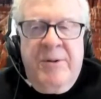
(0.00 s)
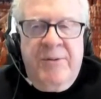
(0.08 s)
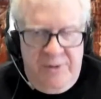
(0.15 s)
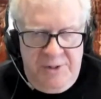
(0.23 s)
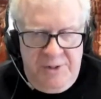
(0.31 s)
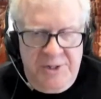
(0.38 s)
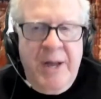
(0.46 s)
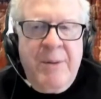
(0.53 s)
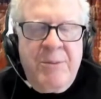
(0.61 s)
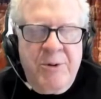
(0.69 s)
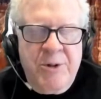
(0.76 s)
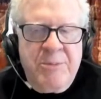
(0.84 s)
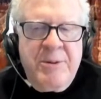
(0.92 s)
people, for
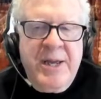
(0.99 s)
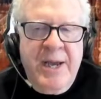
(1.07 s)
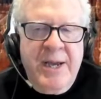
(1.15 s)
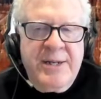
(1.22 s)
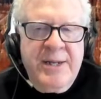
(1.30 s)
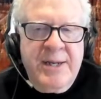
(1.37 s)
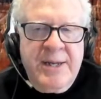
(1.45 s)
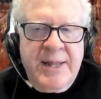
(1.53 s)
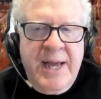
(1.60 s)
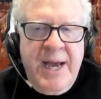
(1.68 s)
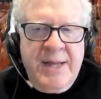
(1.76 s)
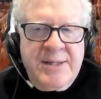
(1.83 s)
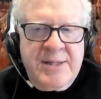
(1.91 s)
example, with PAD,
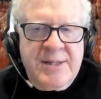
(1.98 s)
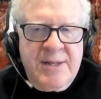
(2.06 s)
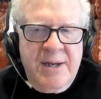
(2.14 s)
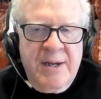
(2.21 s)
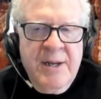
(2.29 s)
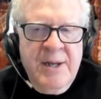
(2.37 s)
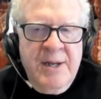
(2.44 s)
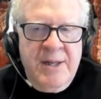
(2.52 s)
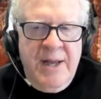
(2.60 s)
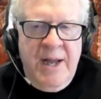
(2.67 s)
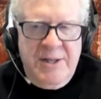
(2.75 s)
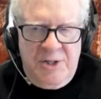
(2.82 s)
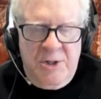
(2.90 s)
and that's
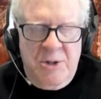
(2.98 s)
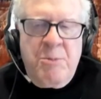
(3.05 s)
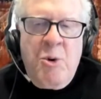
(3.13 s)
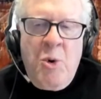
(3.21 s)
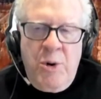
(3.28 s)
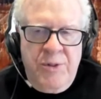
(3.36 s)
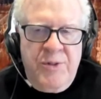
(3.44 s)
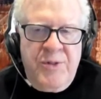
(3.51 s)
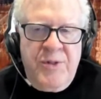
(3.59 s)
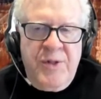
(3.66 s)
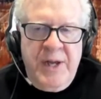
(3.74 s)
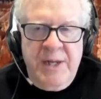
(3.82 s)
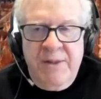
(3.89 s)
an
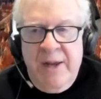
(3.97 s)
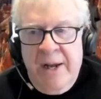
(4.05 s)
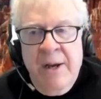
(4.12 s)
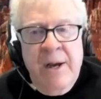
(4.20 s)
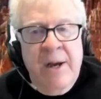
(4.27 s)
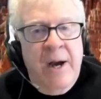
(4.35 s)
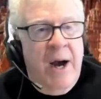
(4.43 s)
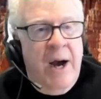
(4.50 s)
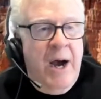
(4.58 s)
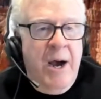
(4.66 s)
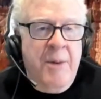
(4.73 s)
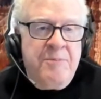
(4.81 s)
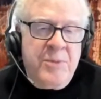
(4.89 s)
important thing that
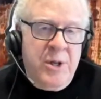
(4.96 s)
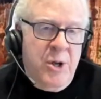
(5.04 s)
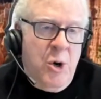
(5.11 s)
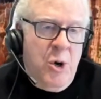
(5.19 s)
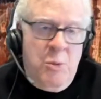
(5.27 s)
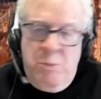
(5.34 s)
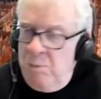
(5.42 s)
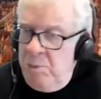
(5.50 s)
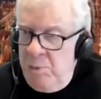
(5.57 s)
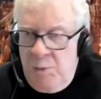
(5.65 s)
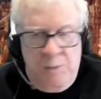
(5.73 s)
you know